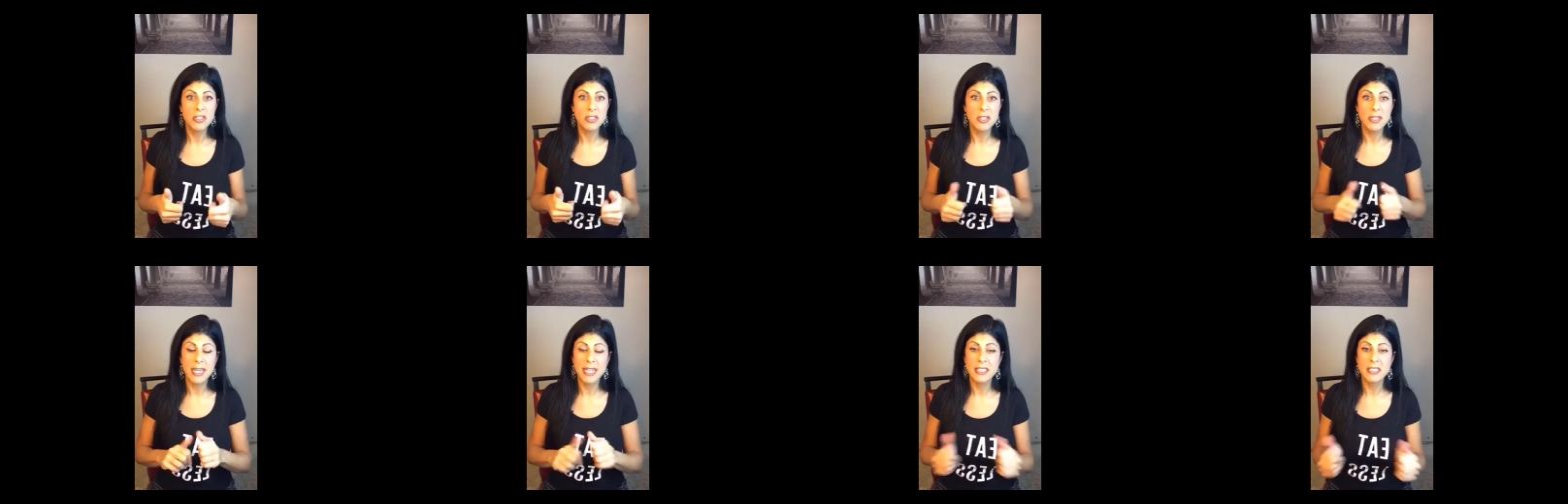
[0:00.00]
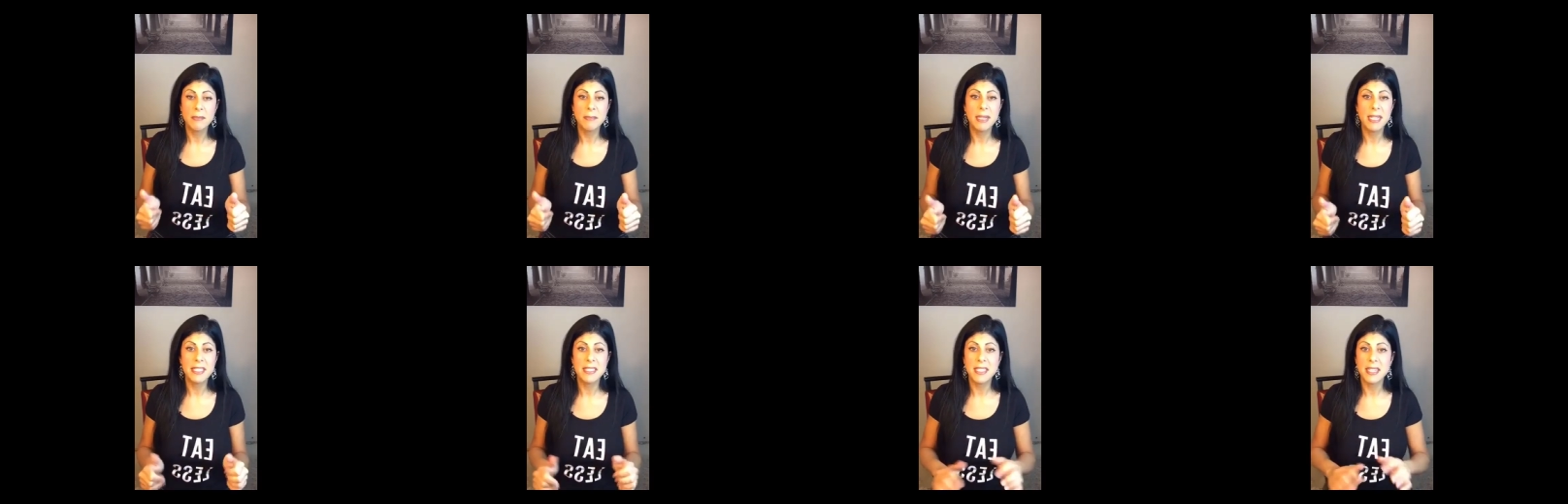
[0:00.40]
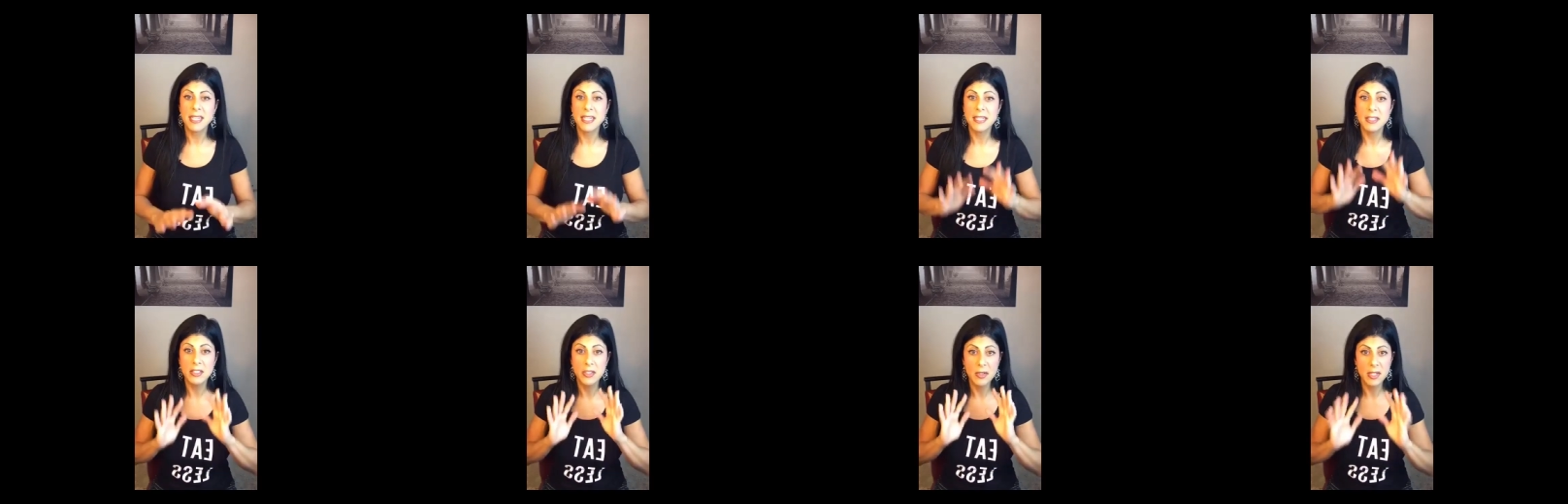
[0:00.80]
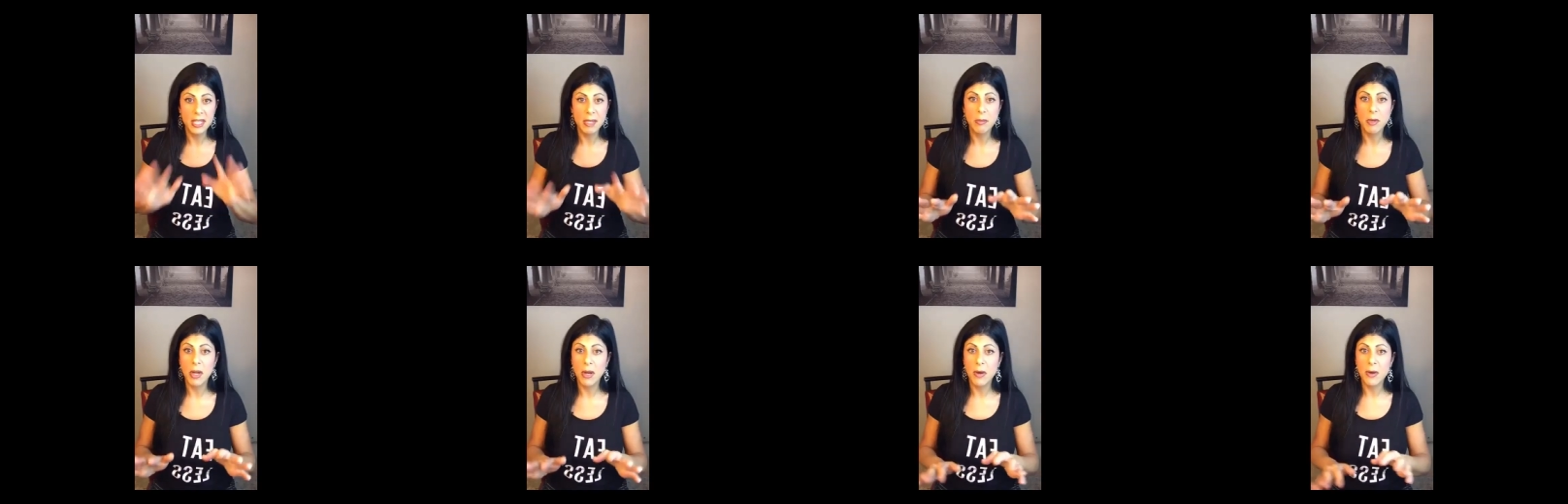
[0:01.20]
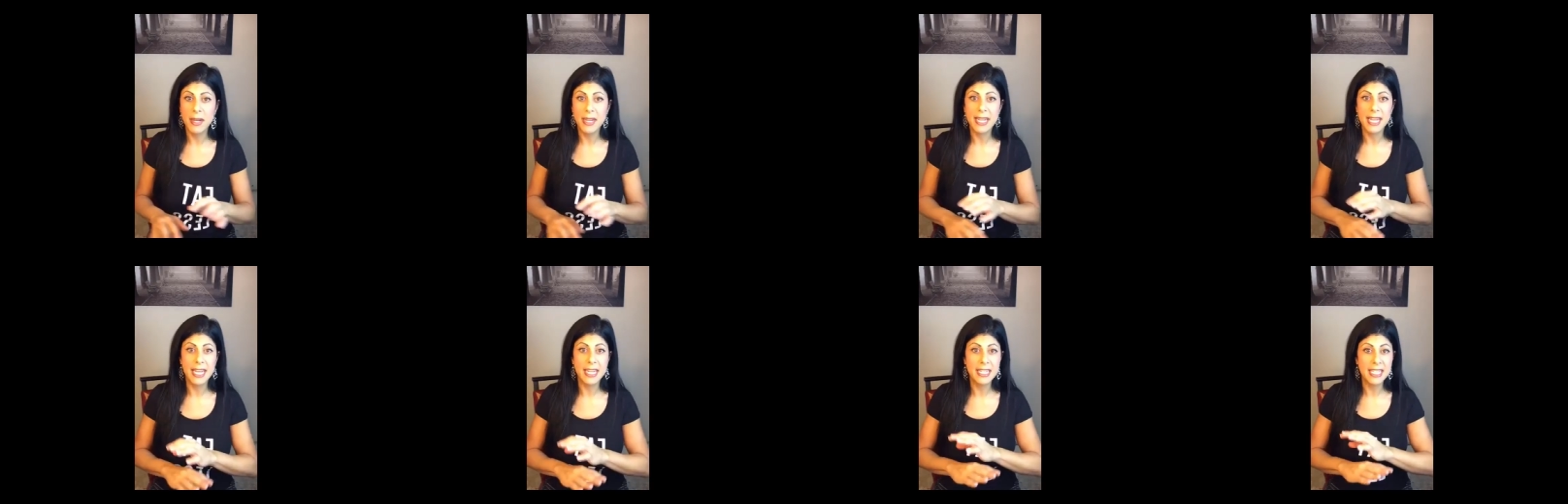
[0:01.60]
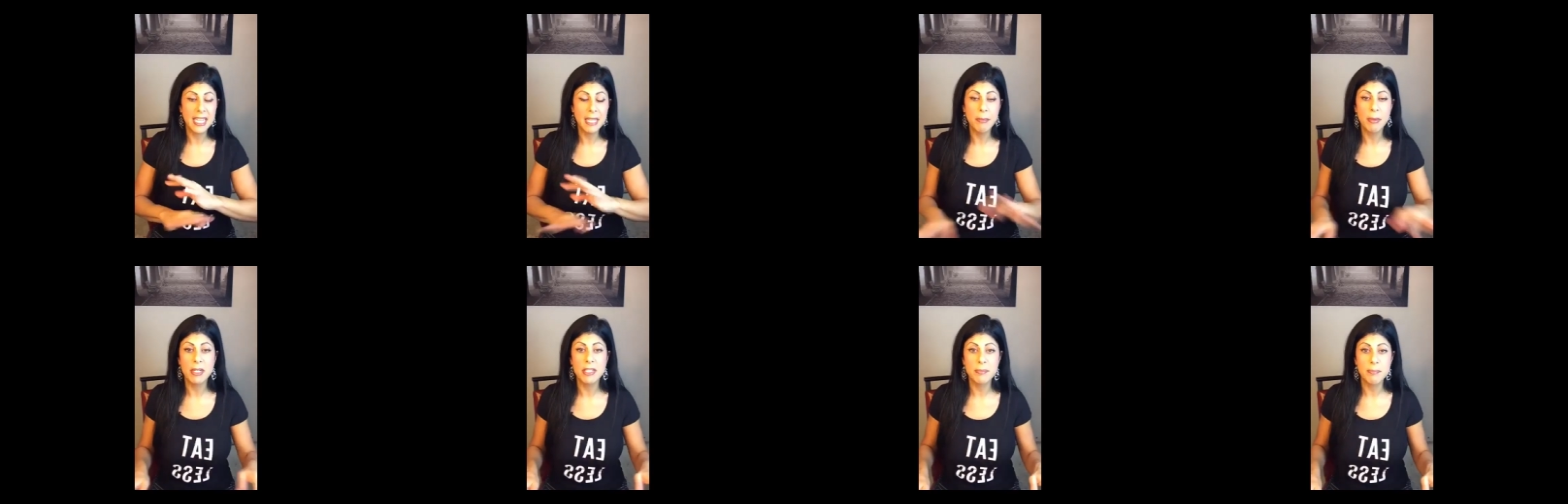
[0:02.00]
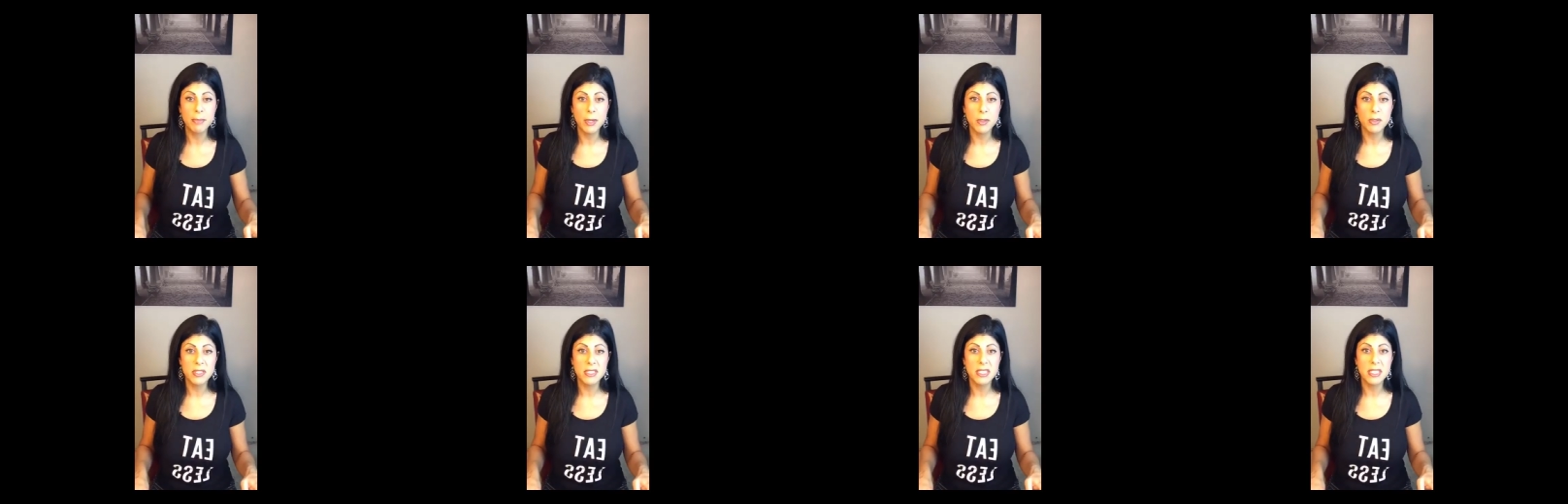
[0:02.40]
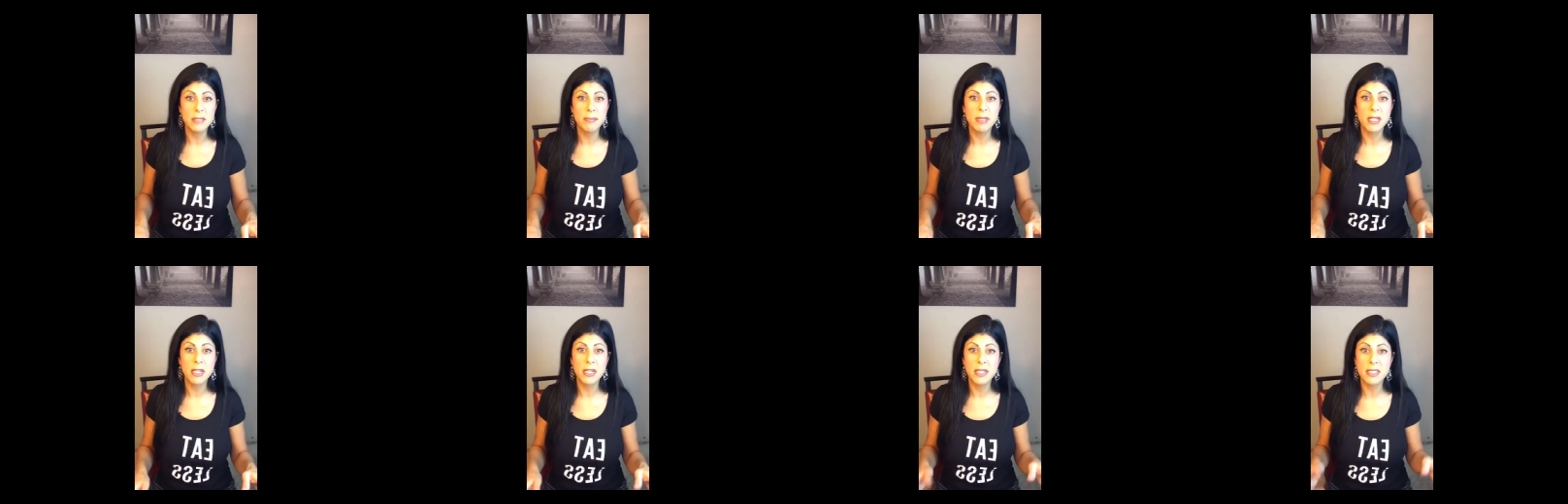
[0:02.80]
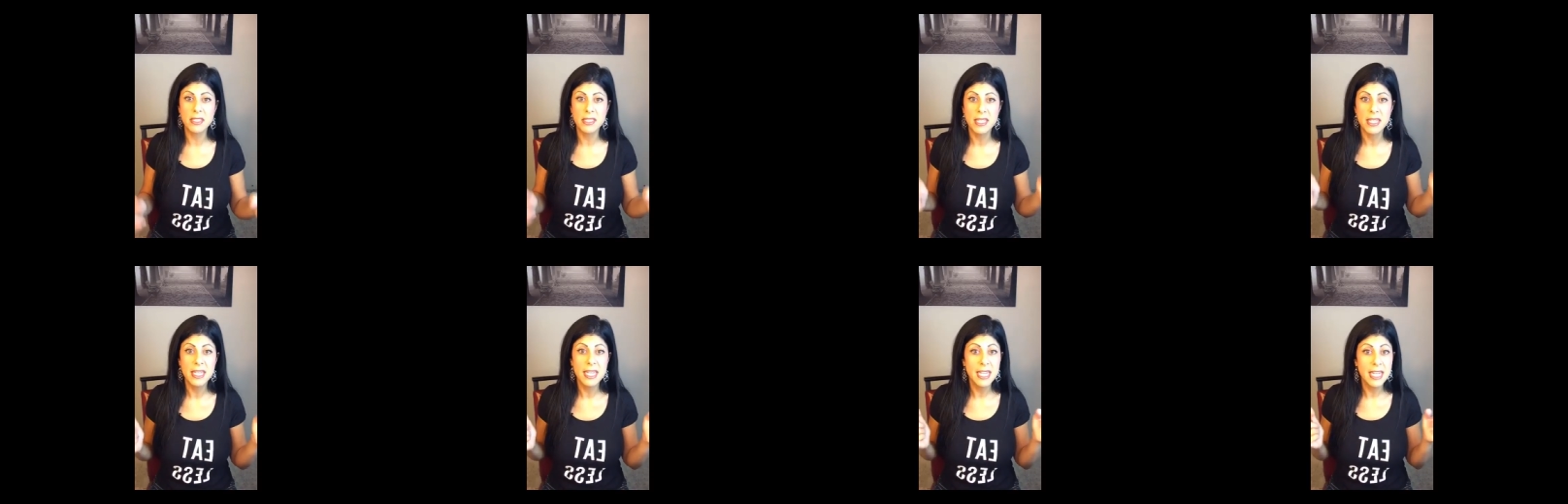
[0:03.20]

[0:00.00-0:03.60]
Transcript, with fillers: that is amazing. You keep going and keep us posted because